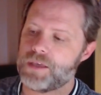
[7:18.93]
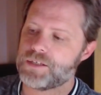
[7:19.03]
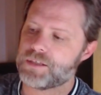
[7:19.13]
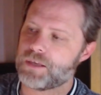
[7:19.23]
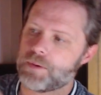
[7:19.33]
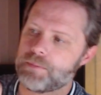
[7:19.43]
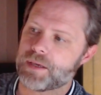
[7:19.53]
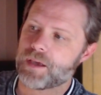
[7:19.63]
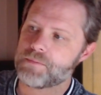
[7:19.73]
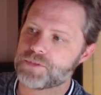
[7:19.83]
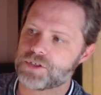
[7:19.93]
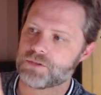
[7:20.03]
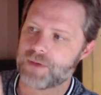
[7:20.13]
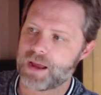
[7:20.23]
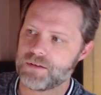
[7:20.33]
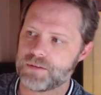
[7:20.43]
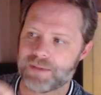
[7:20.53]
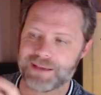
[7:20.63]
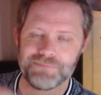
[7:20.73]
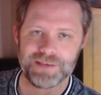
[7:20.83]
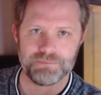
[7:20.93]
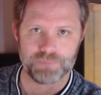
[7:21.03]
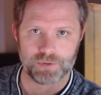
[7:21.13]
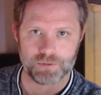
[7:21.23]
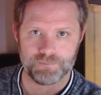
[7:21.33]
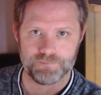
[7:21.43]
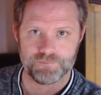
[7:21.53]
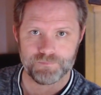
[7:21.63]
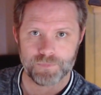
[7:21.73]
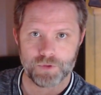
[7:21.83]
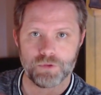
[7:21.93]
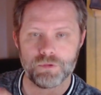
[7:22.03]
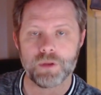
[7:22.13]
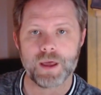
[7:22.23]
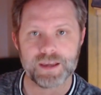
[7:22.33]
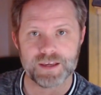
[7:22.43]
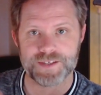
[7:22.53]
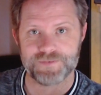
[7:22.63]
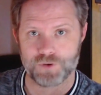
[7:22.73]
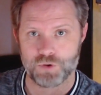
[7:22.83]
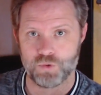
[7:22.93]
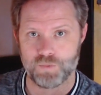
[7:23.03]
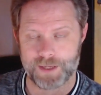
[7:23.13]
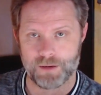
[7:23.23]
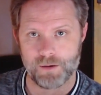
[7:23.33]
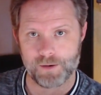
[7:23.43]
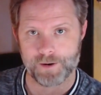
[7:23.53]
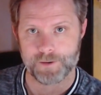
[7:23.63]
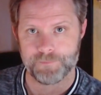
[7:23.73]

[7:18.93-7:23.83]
so that we become surrounded by people who like us for who we are.